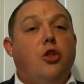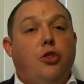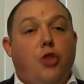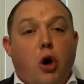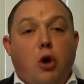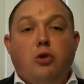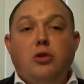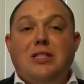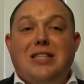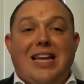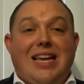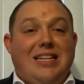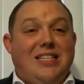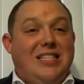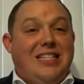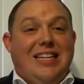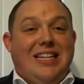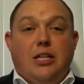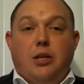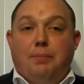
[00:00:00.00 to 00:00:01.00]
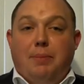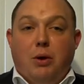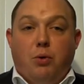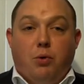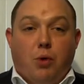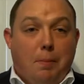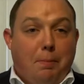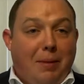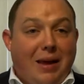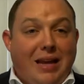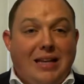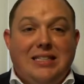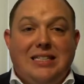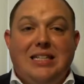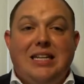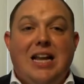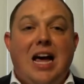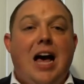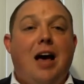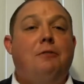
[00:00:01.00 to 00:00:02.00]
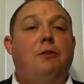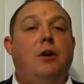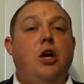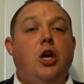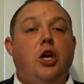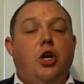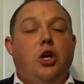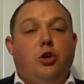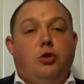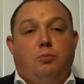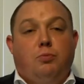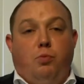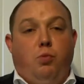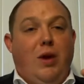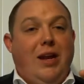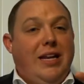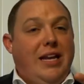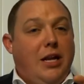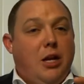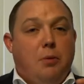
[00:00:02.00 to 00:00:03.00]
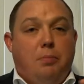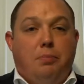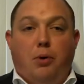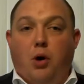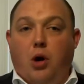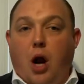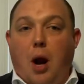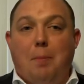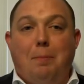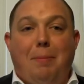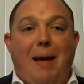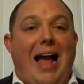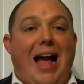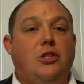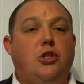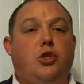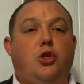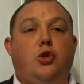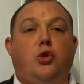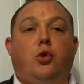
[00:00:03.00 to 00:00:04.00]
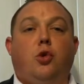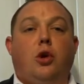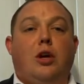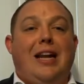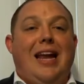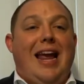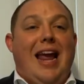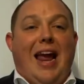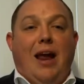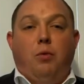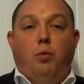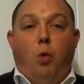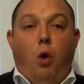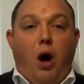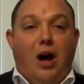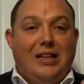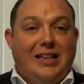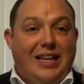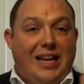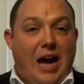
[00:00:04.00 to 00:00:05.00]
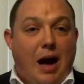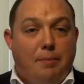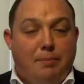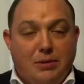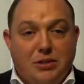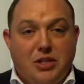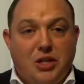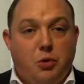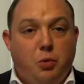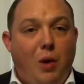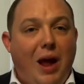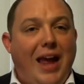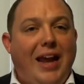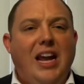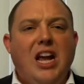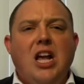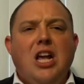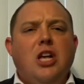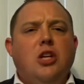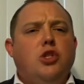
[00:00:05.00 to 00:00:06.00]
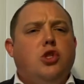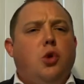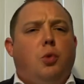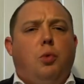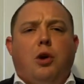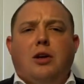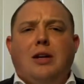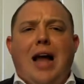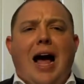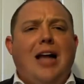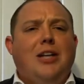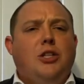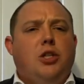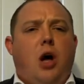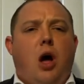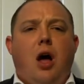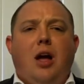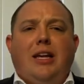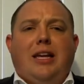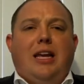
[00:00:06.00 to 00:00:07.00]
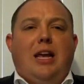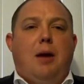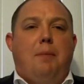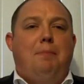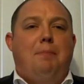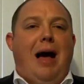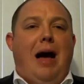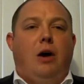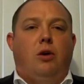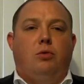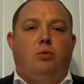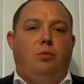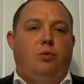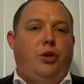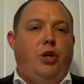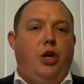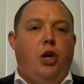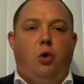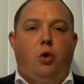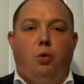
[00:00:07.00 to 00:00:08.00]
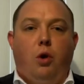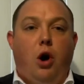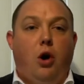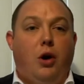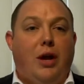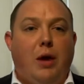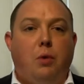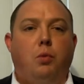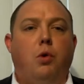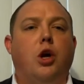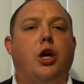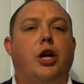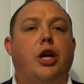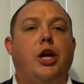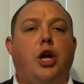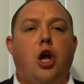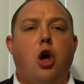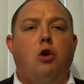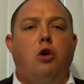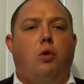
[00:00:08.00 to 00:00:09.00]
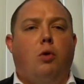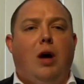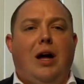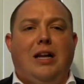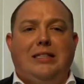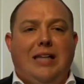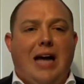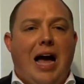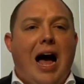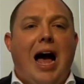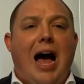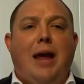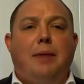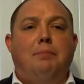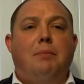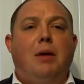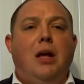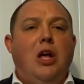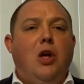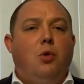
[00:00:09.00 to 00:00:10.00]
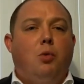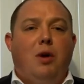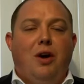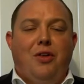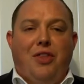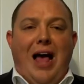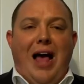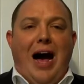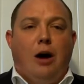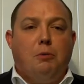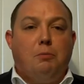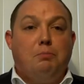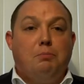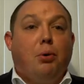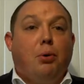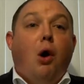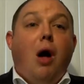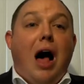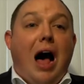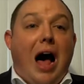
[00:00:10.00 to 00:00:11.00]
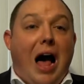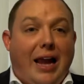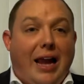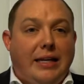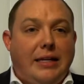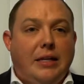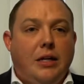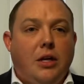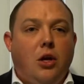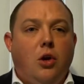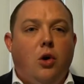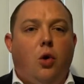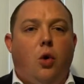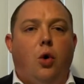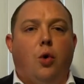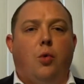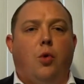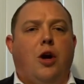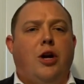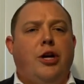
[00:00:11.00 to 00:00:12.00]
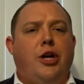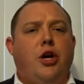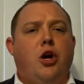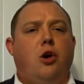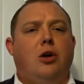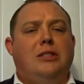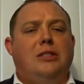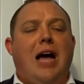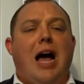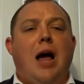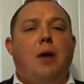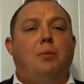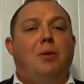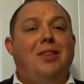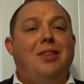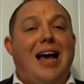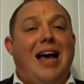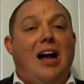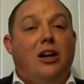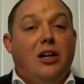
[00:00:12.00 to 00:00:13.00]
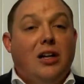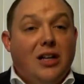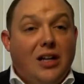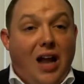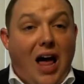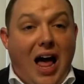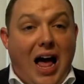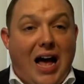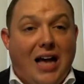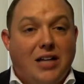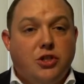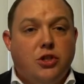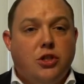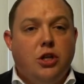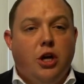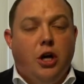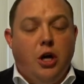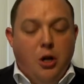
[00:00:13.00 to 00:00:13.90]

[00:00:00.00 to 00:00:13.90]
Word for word: Those things need to be repented of. We need to put our backs toward it and walk the opposite way. So we're not talking about, you know, okay, we're going to go a time without pride or we're going to go a time without lust.